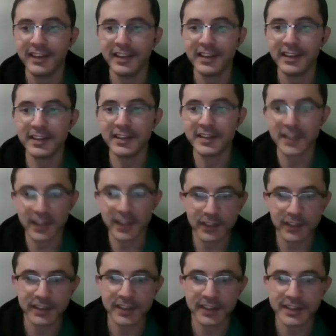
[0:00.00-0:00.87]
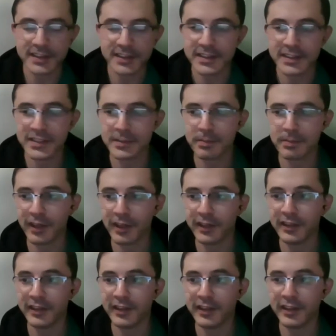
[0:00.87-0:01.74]
tiredness,
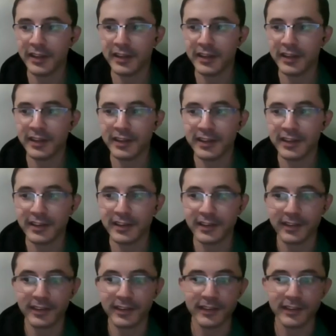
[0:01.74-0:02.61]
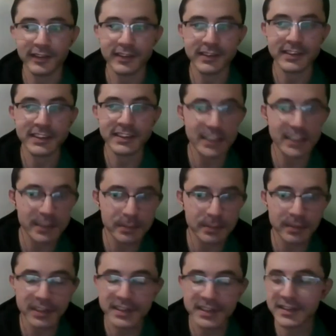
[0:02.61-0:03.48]
despite the
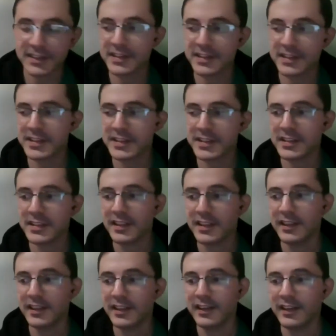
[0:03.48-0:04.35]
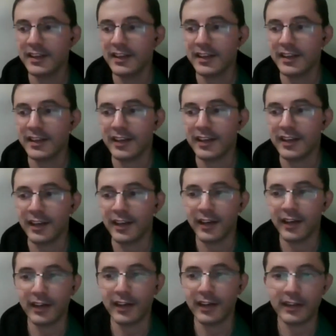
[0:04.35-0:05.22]
sleeplessness
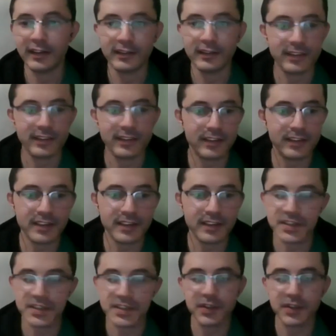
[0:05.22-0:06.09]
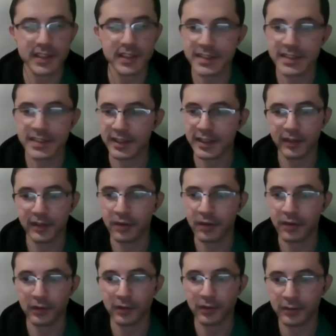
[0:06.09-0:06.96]
and the stress and
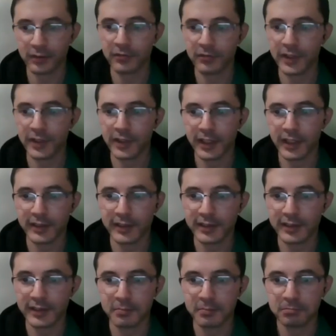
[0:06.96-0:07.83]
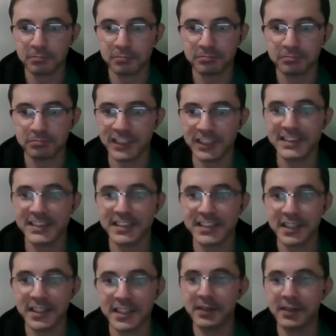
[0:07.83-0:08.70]
all of that. Just
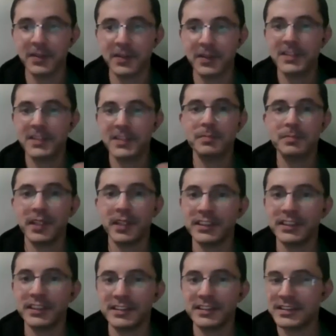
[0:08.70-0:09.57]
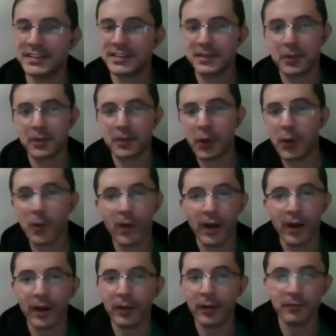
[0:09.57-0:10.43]
seeing these patients go
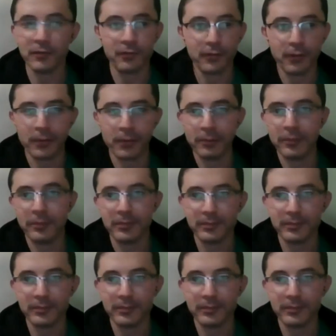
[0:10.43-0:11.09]
out from